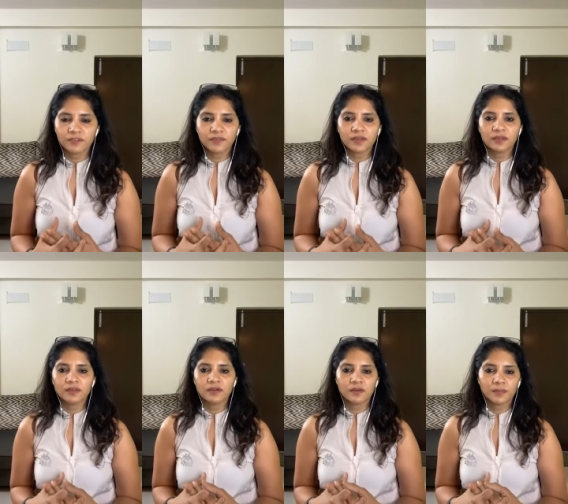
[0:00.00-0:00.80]
i feel
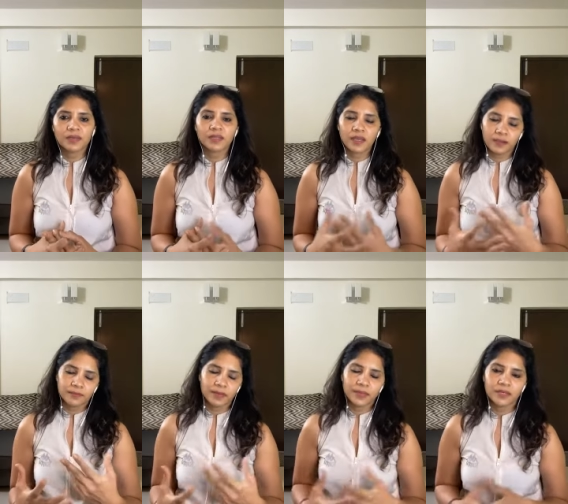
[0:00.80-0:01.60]
uh, but
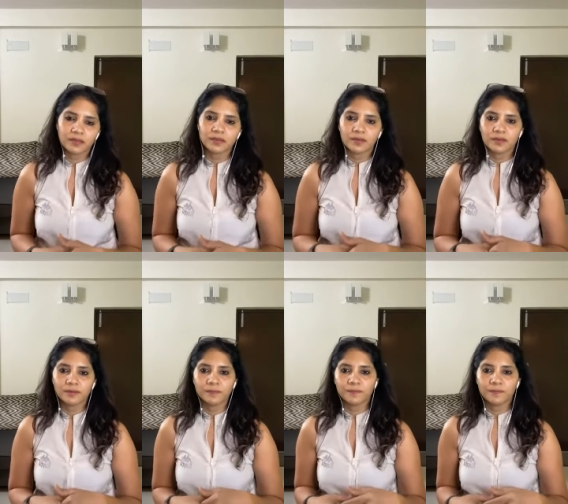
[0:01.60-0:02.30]
yeah i mean uh,